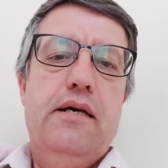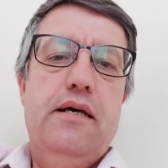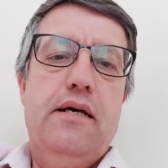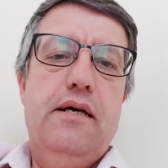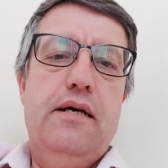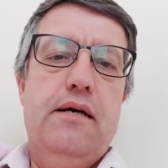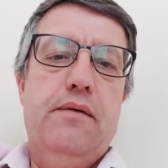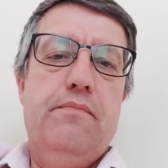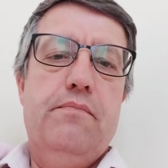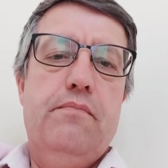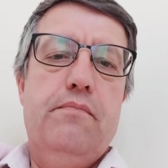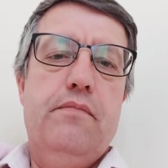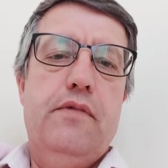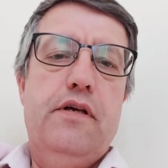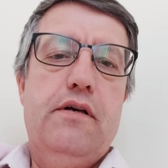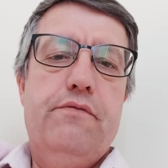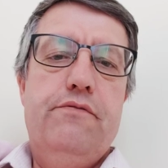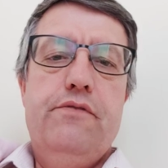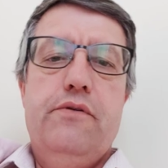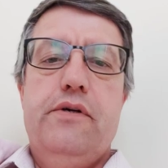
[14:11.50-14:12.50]

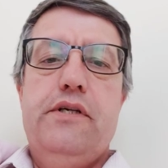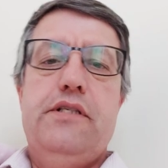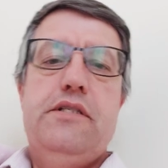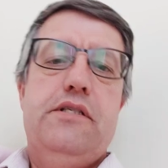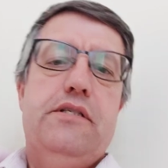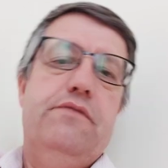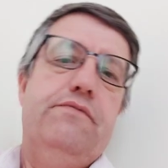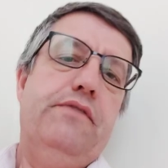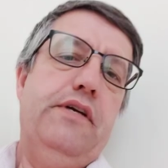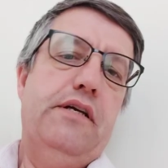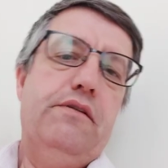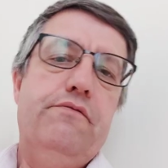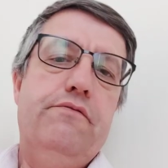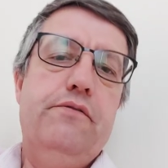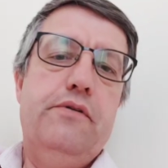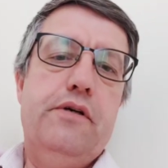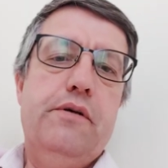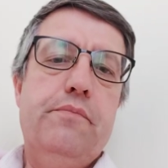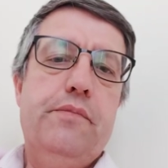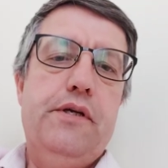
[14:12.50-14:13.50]
a voice thing
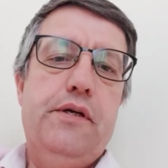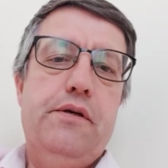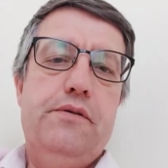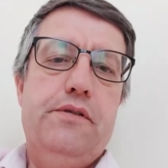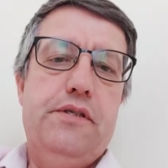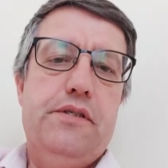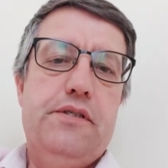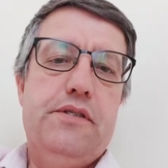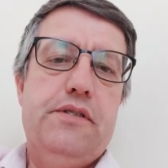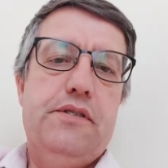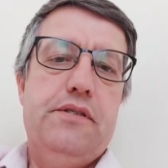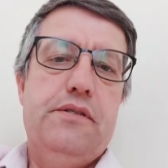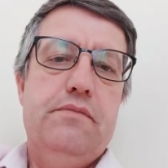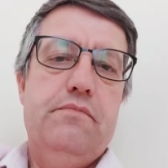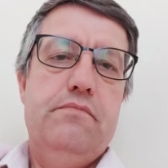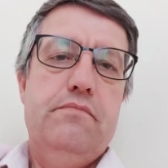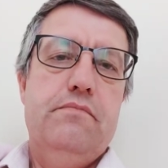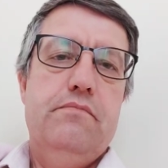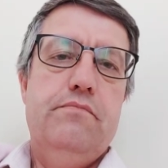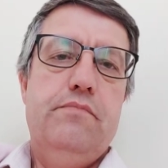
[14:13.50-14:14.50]
for computers
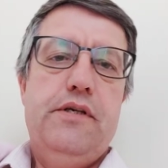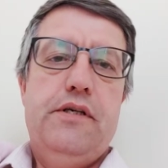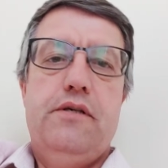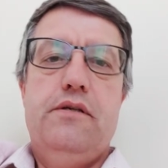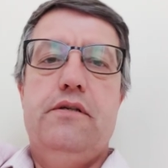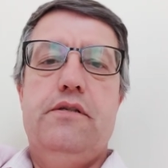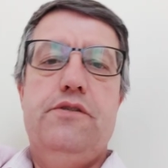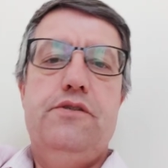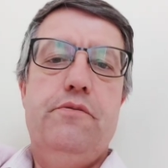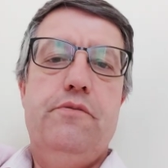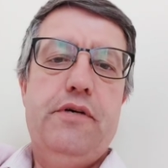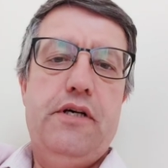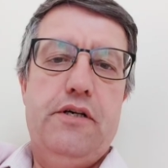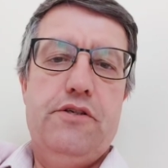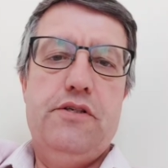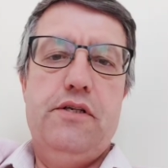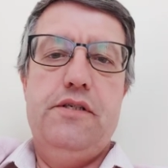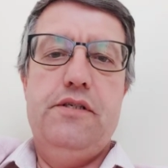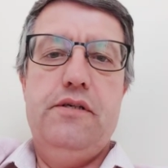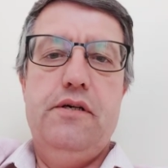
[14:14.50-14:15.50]
because you're
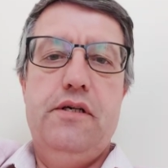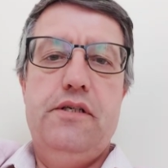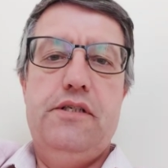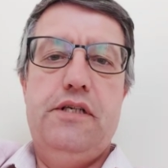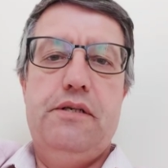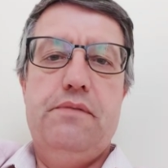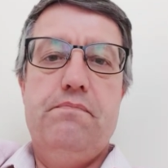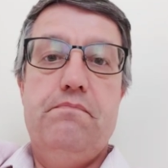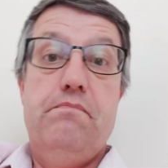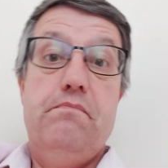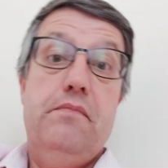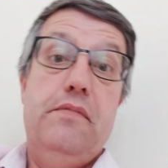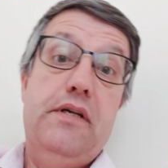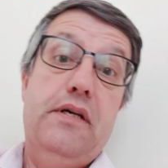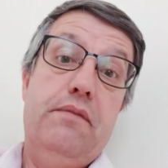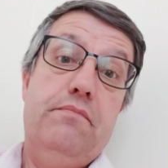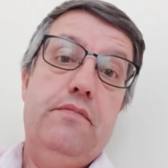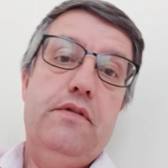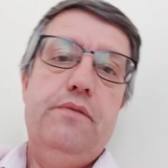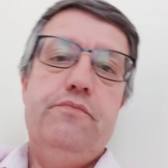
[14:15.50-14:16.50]
partially sighted.
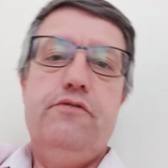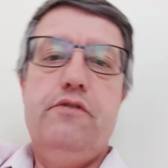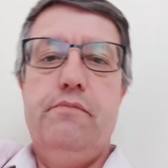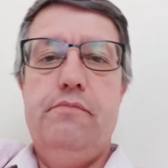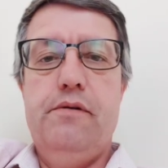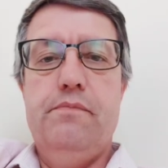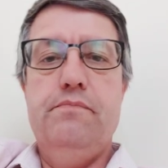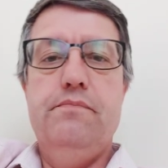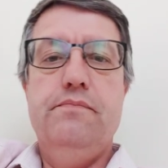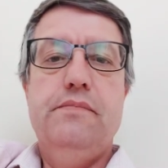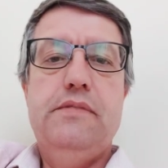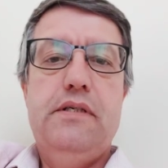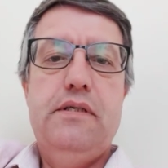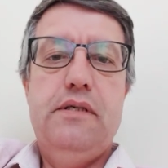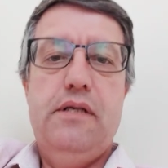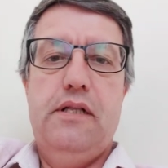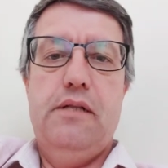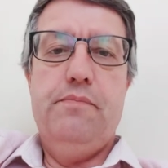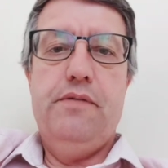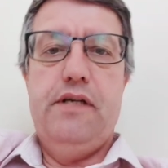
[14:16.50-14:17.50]
Yeah, no problem.
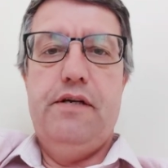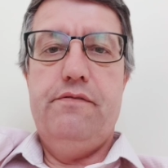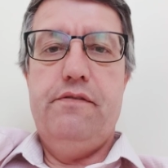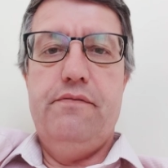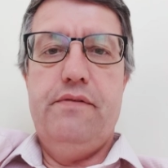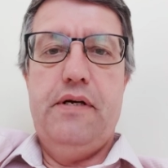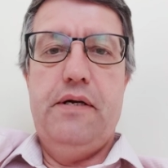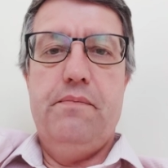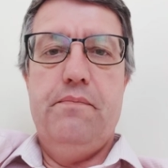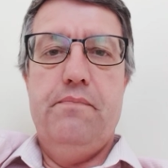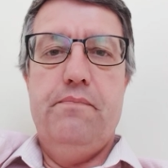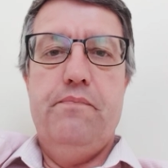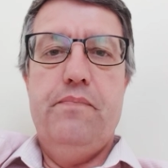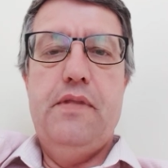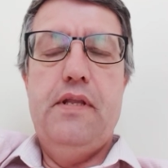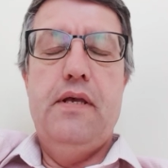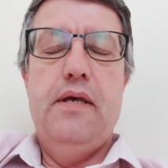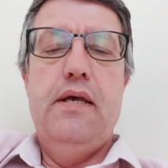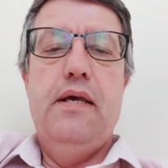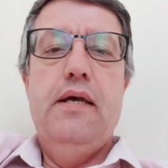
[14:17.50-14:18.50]
It'll pay for that.
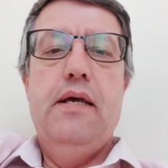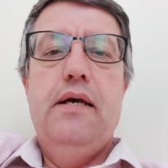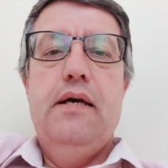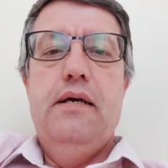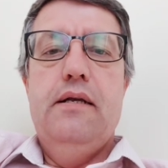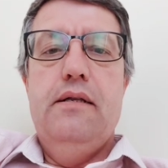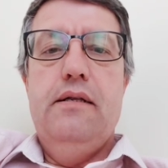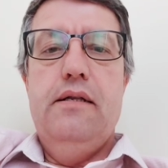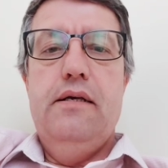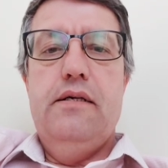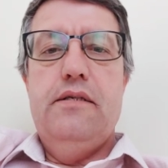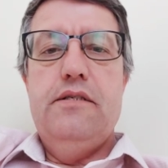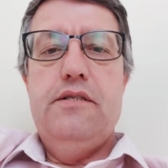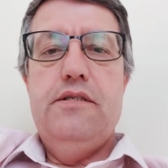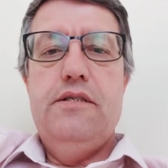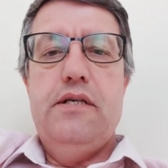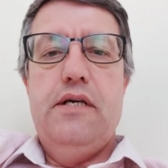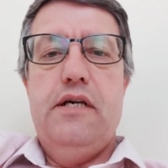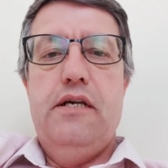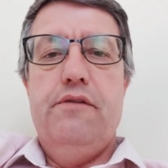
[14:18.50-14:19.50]
Let's
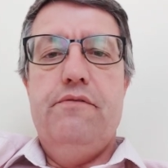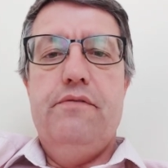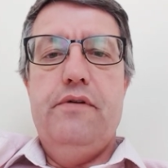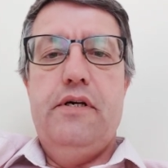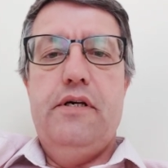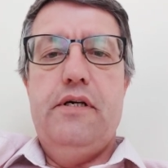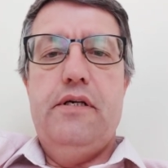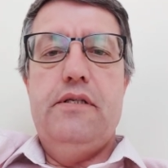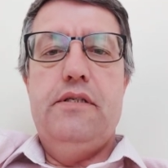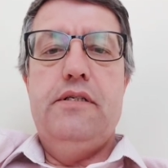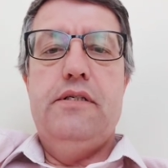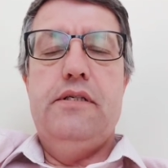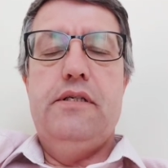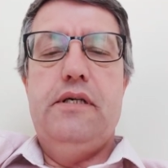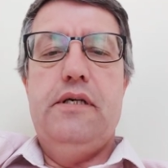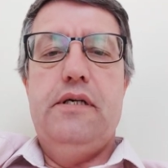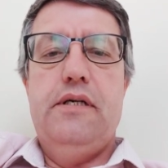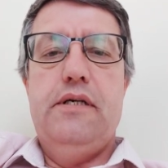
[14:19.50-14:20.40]
say that